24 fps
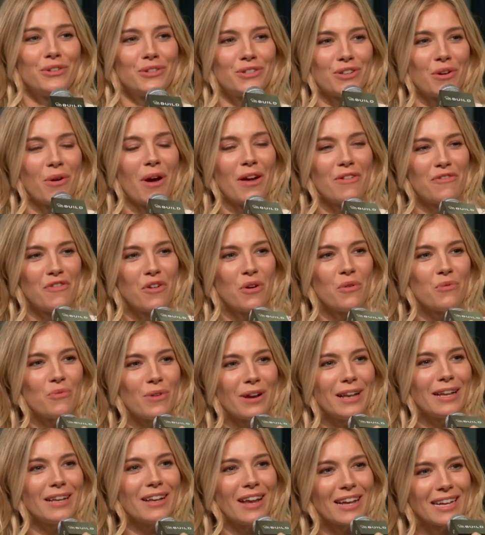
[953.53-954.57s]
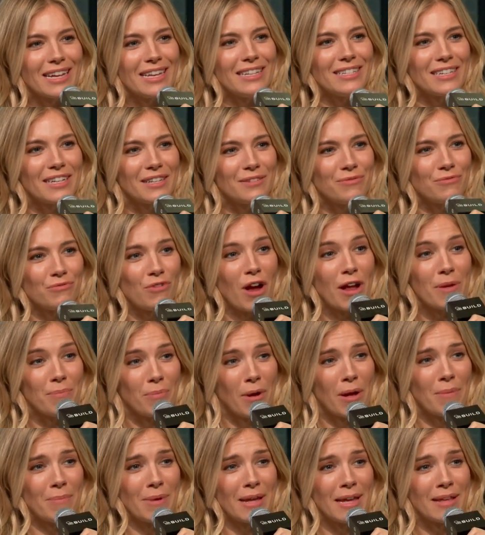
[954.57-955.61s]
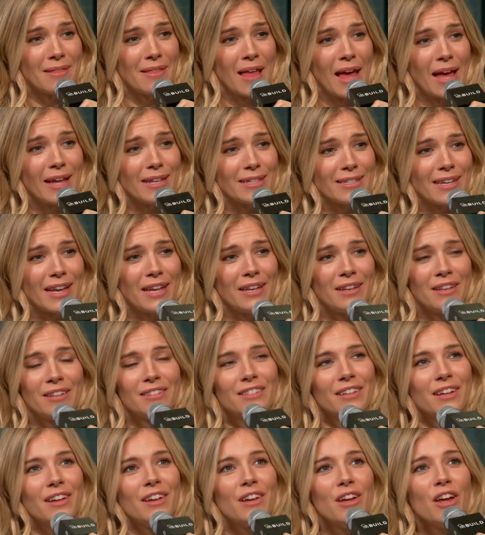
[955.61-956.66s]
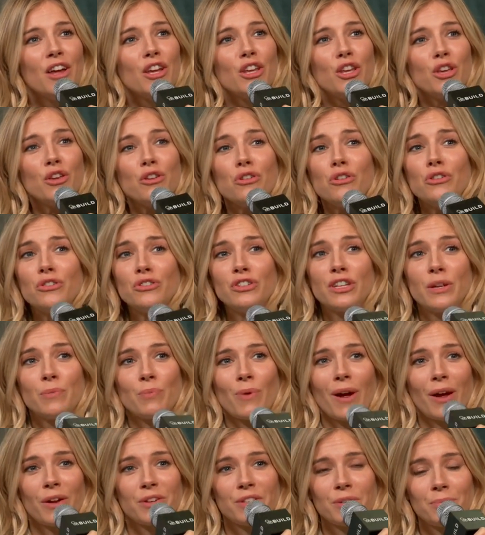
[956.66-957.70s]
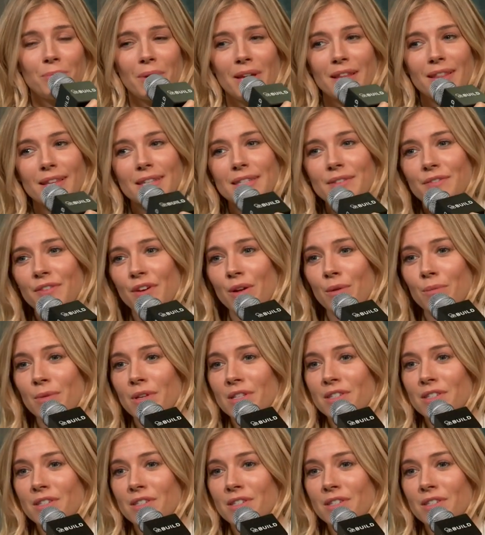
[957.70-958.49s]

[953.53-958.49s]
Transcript: So I feel really like he did right by me in that, and hugely proud to be in this film.